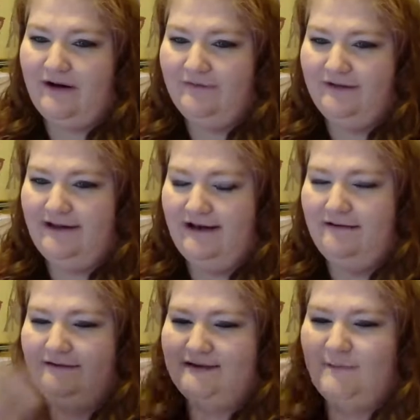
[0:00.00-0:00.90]
off and
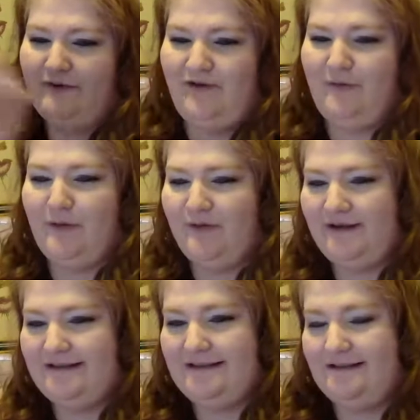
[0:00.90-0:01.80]
now it's my fibro
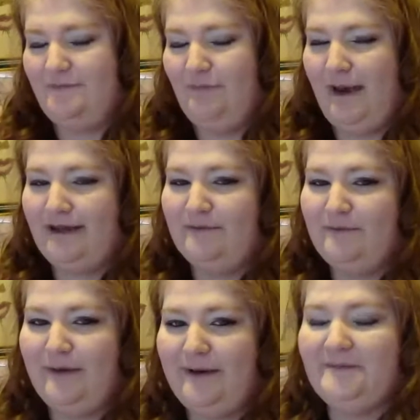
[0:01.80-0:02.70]
that's bad.
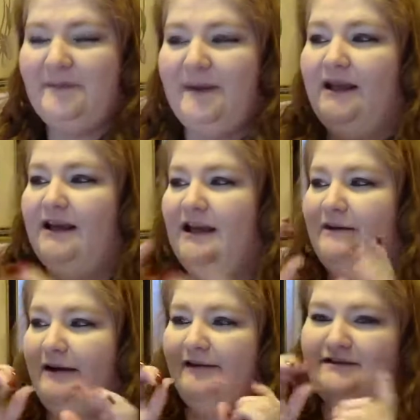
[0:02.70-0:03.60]
But
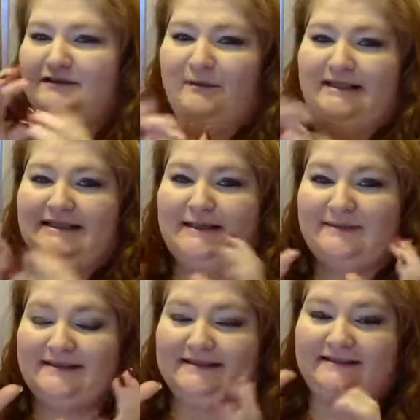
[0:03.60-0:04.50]
anyway, those are my
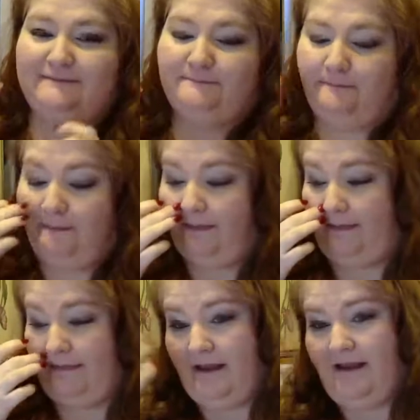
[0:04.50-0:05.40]
tips
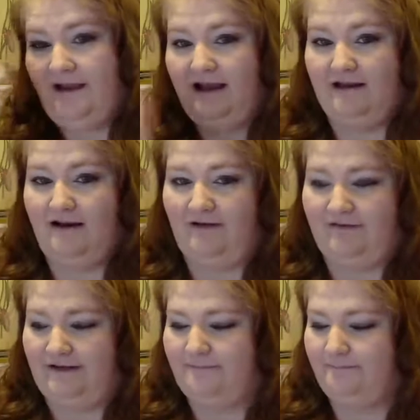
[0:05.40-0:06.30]
and
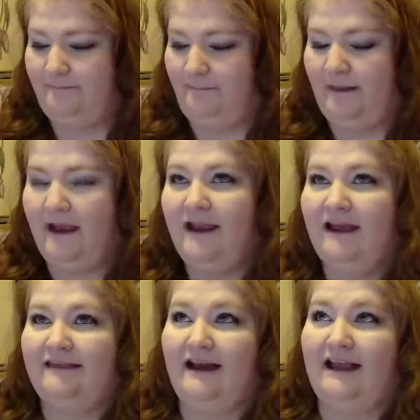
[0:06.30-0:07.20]
coffee.
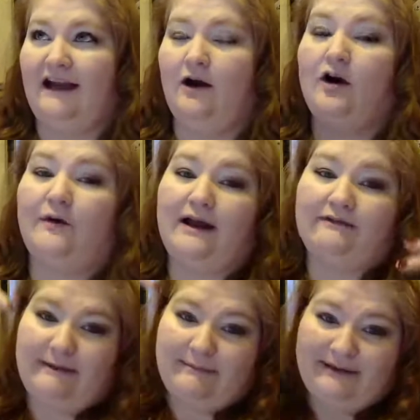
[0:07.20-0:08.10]
oh, and
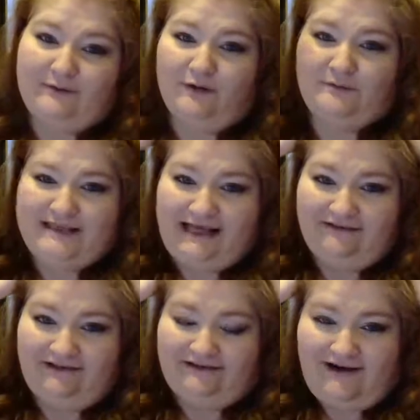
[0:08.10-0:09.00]
wrapping a warm towel
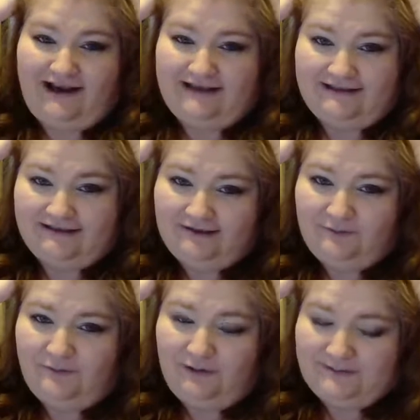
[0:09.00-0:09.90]
around your head.
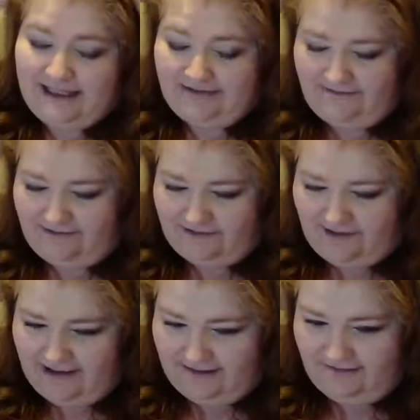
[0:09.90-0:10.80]
Warm towel around your
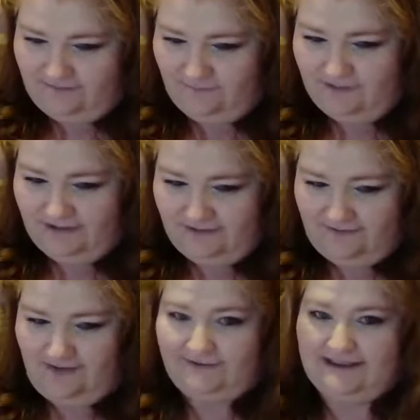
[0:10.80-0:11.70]
head will
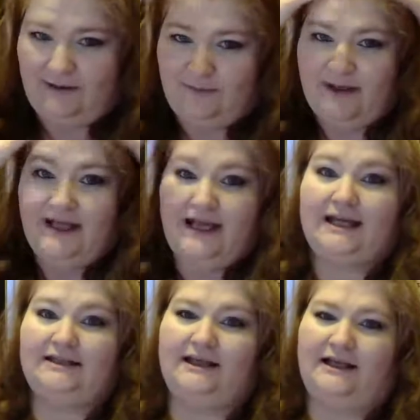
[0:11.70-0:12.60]
always help.
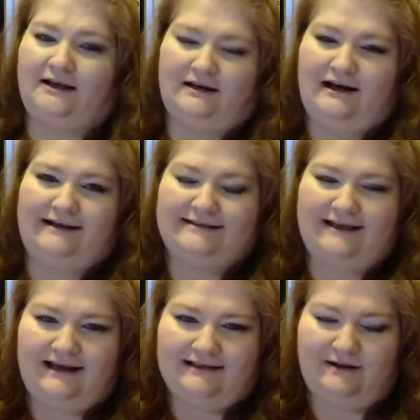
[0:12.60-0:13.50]
And laying on ice.
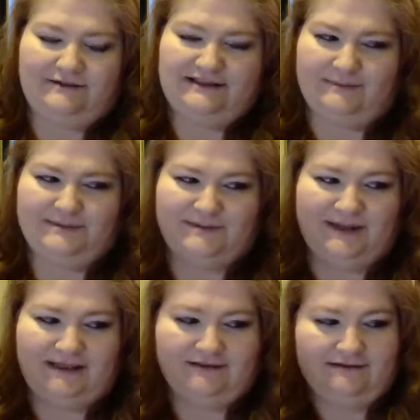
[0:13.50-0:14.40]
Ice always helps
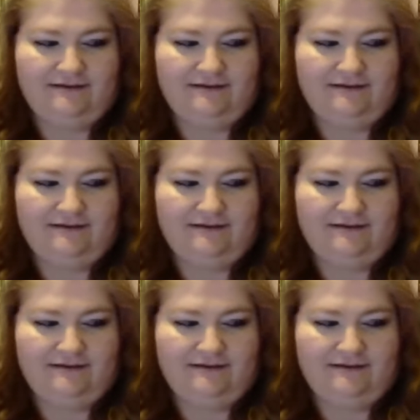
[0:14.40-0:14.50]
me.